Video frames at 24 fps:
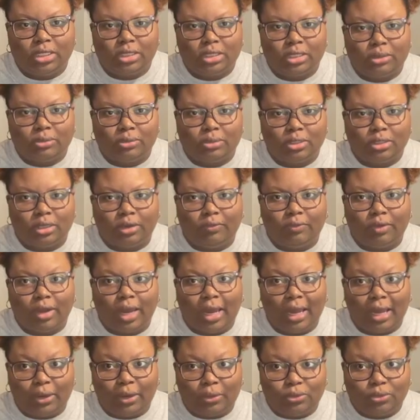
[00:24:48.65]
some stuff
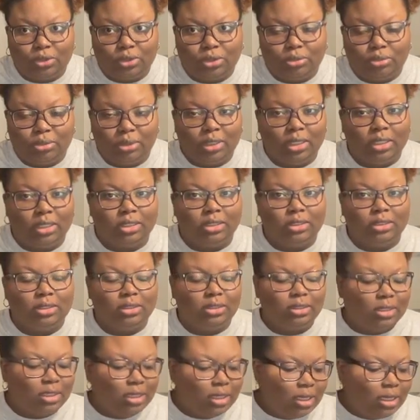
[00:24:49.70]
out
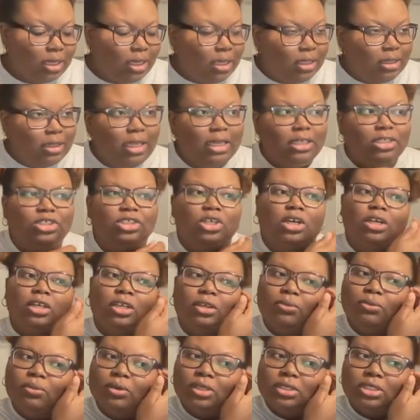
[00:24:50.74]
because that
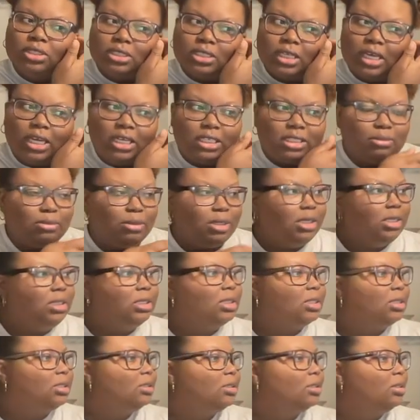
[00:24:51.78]
chunky one just has me
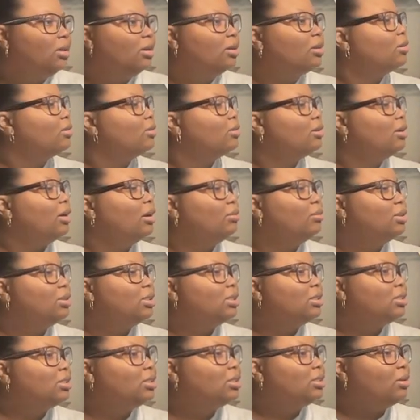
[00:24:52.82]
just, I'm
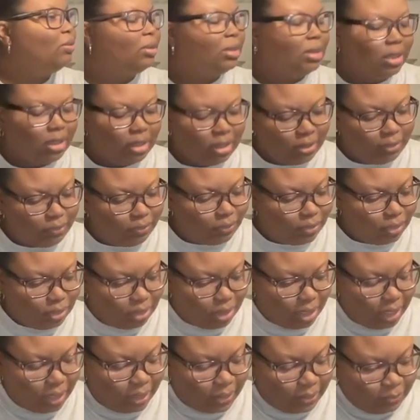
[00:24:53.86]
just so in love.
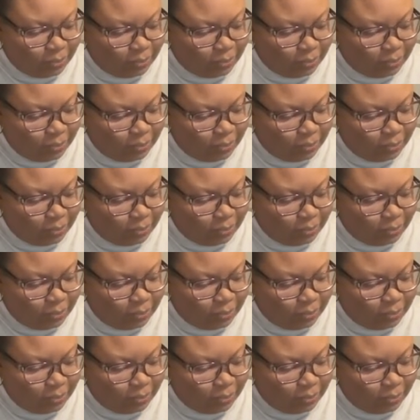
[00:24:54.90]
Okay.